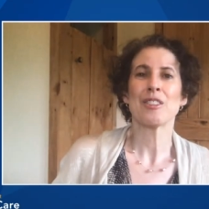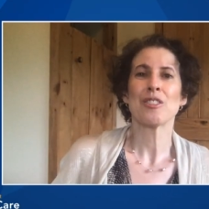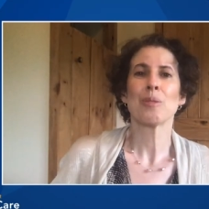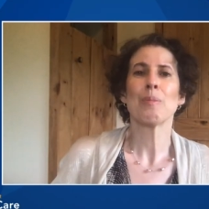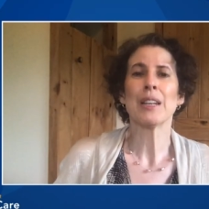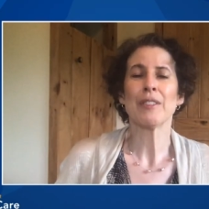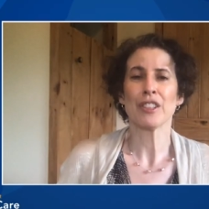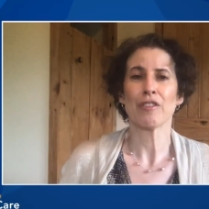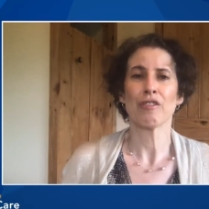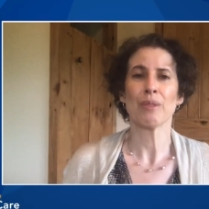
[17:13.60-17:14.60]
So many of us
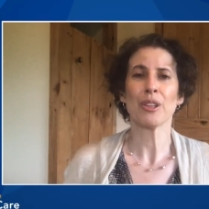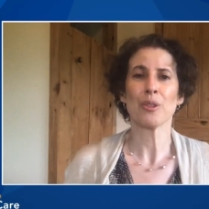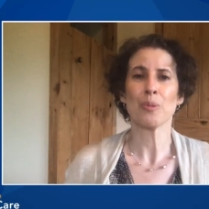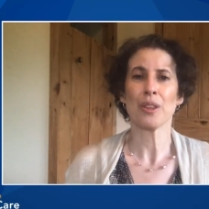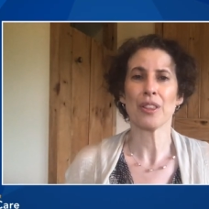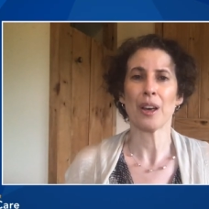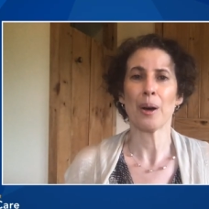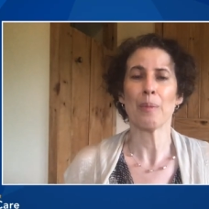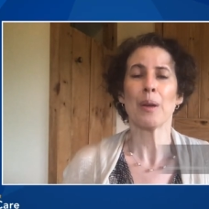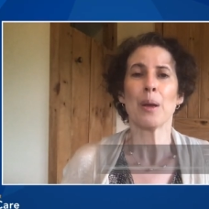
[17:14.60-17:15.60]
are familiar with
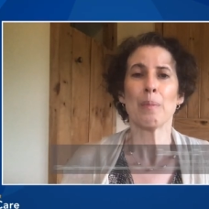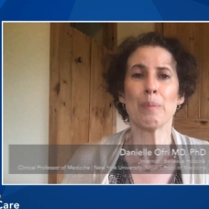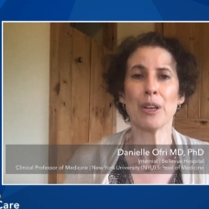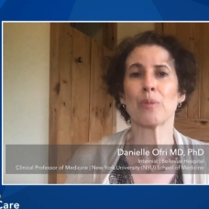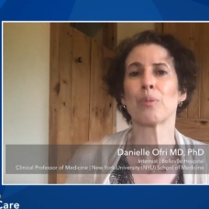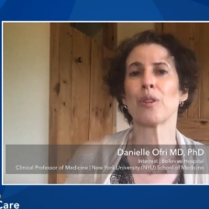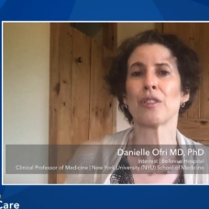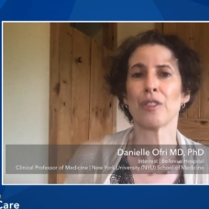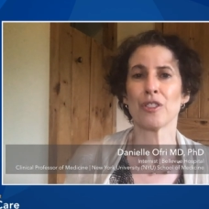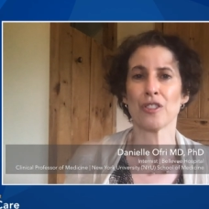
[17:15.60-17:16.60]
Peter
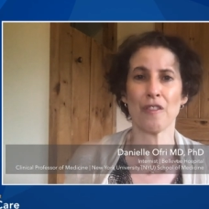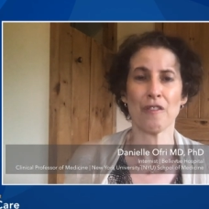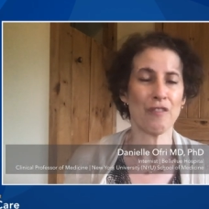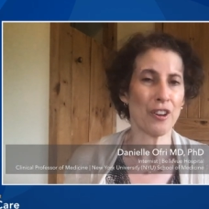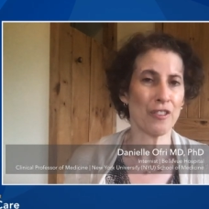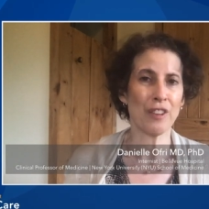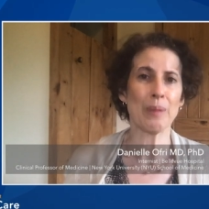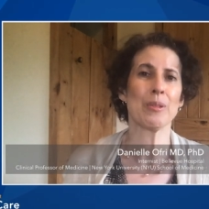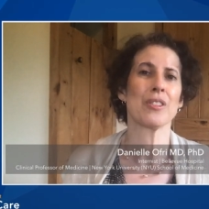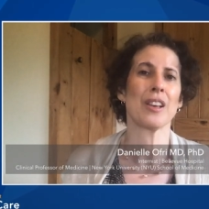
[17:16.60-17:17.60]
Pronovost's very
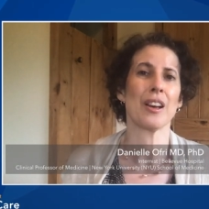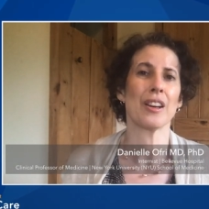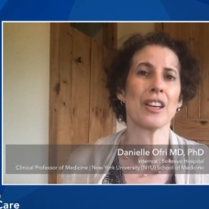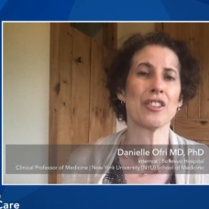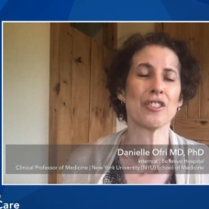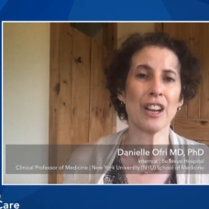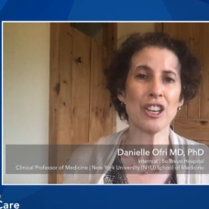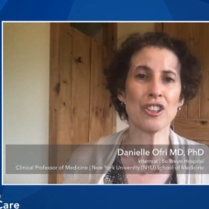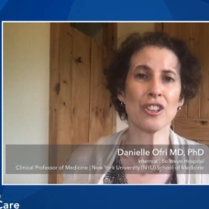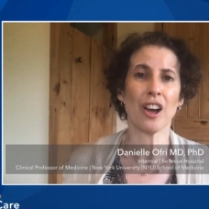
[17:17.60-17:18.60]
famous
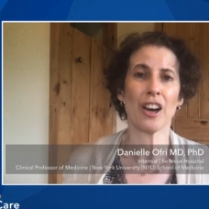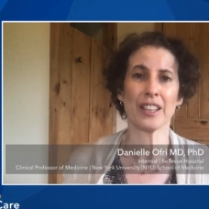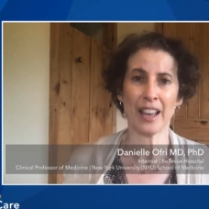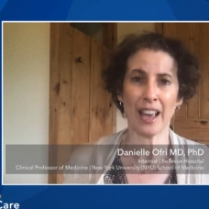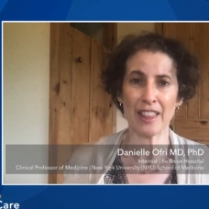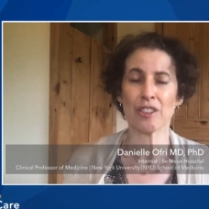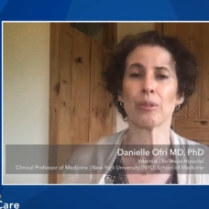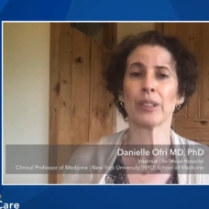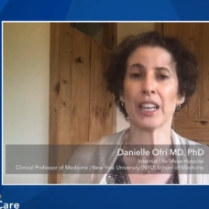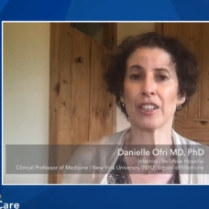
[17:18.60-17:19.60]
intervention on
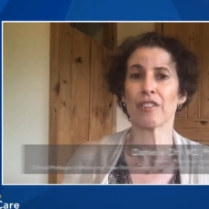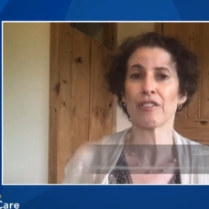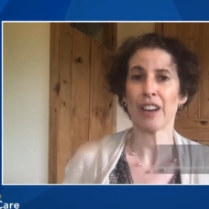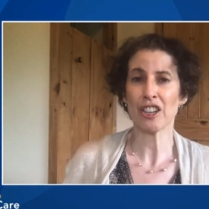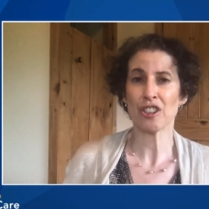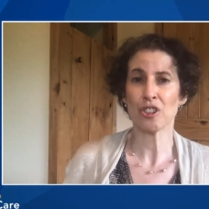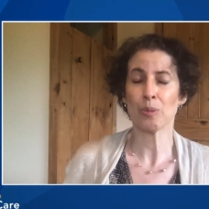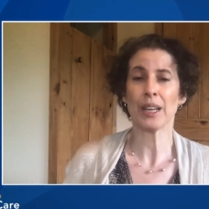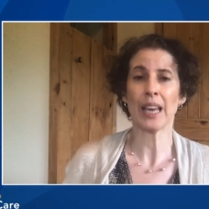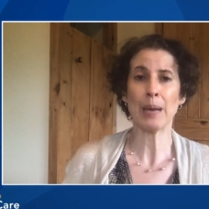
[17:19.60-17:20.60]
catheter-related infections
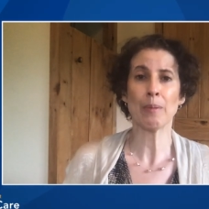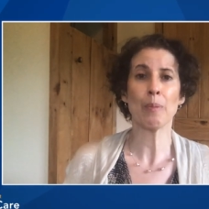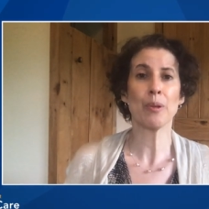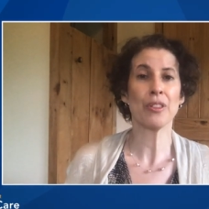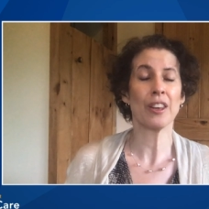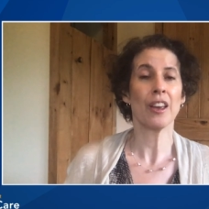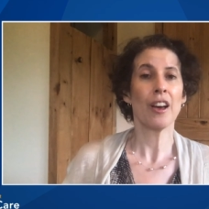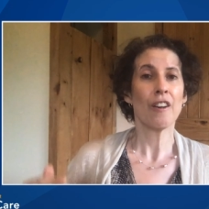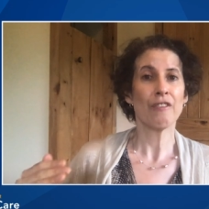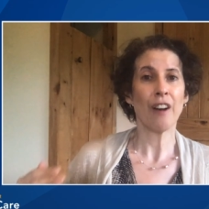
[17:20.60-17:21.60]
when he came up with the
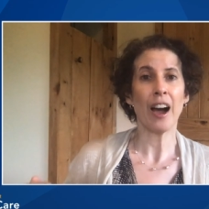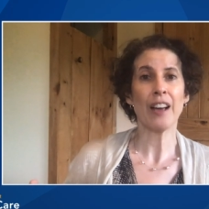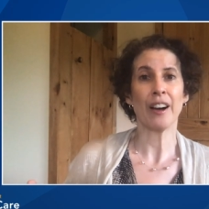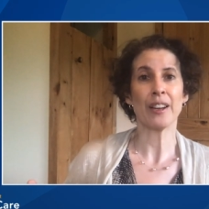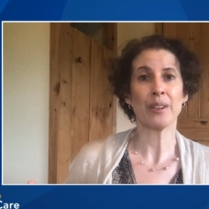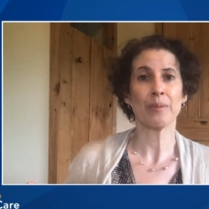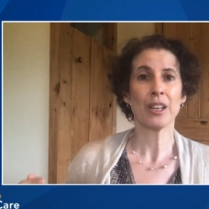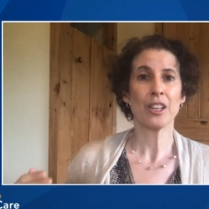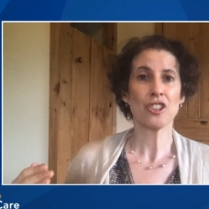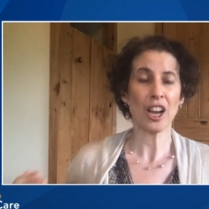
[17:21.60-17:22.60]
five-item
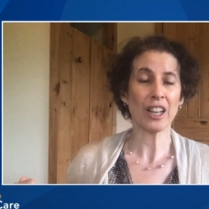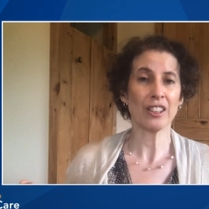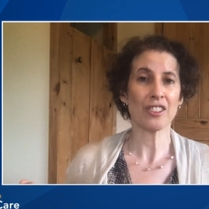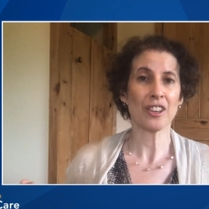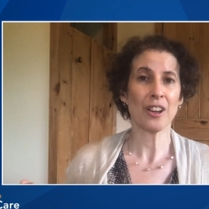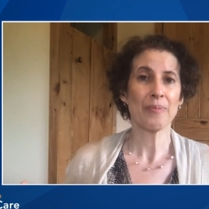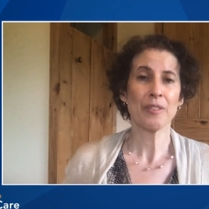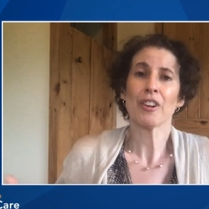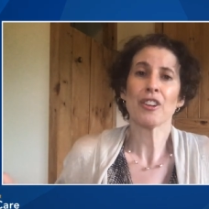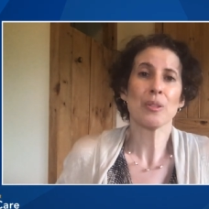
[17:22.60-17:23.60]
checklist.
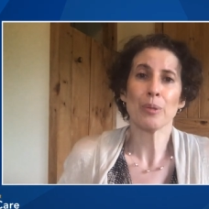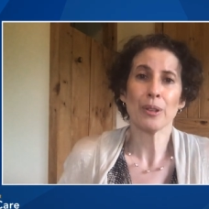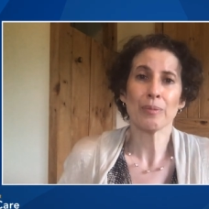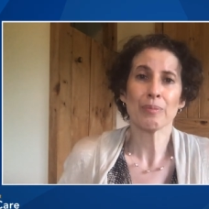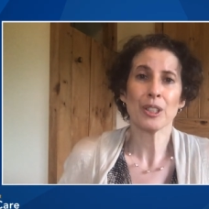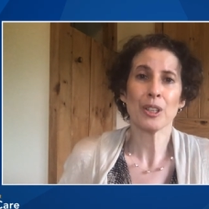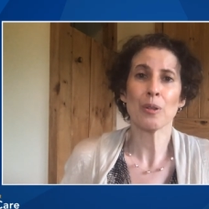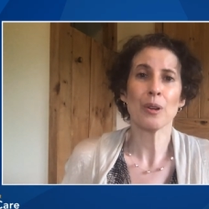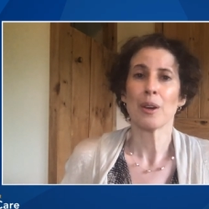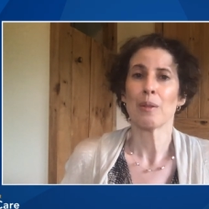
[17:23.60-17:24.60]
Very simple, you
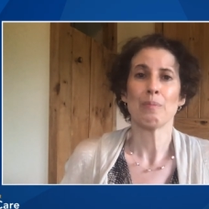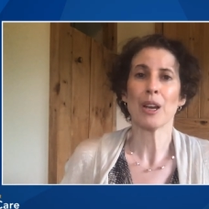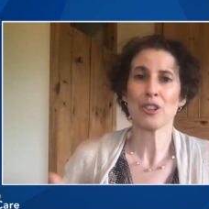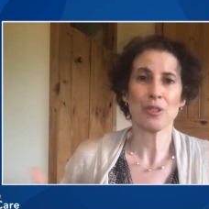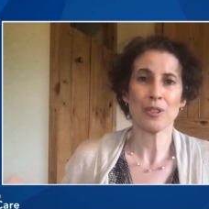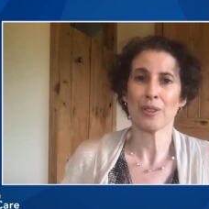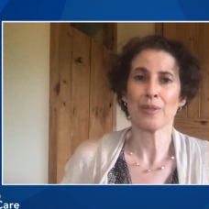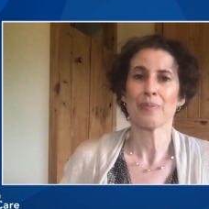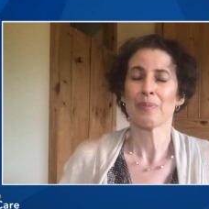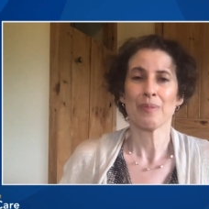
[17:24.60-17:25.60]
know, make sure
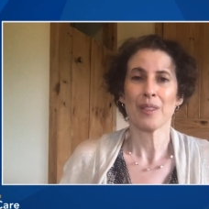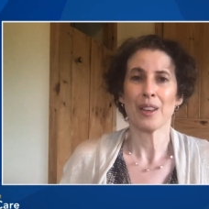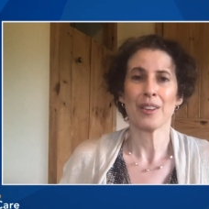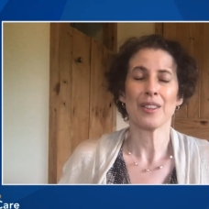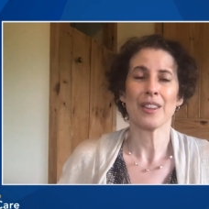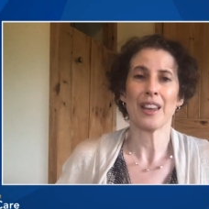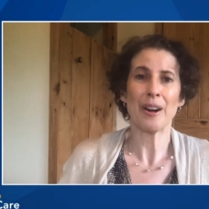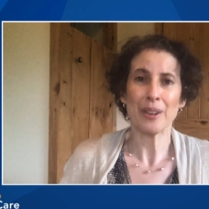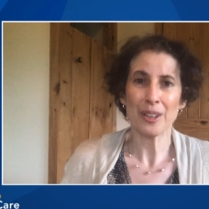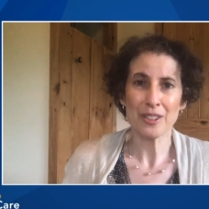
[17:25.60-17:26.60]
the
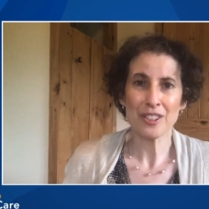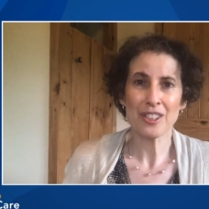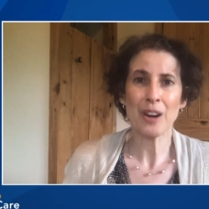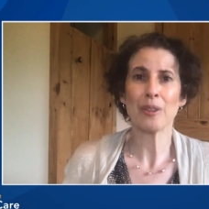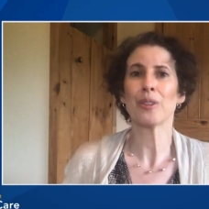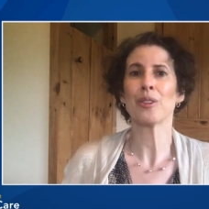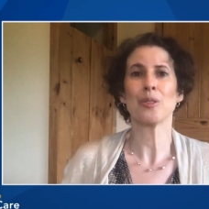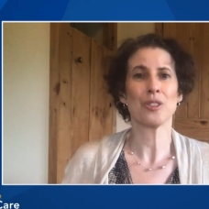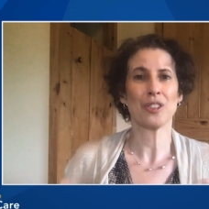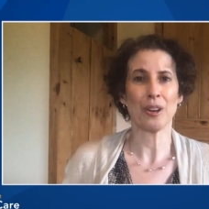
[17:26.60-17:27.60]
area is sterile,
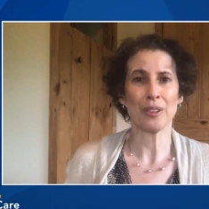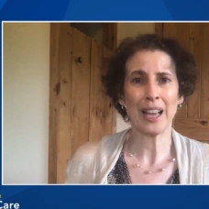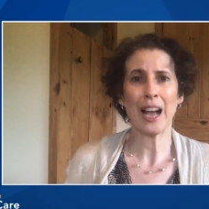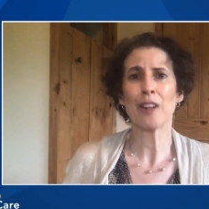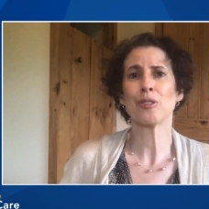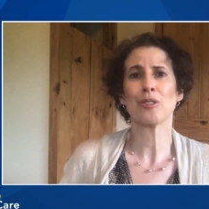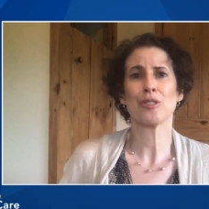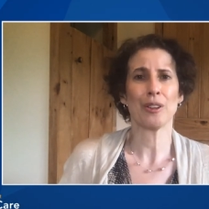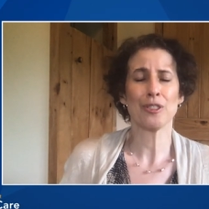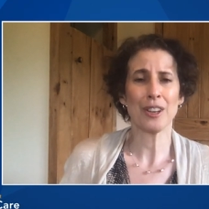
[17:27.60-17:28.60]
use sterile gowns, use
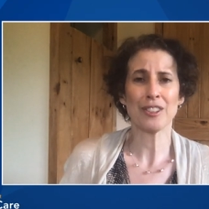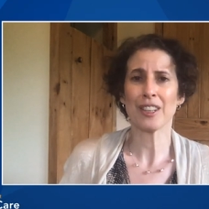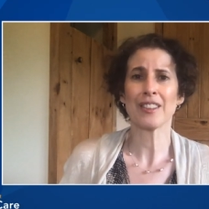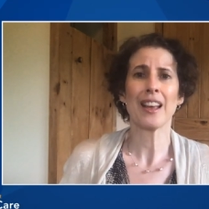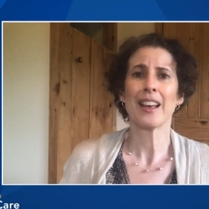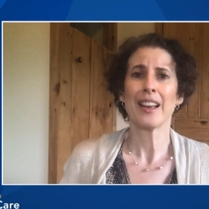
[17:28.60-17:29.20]
sterile dressings,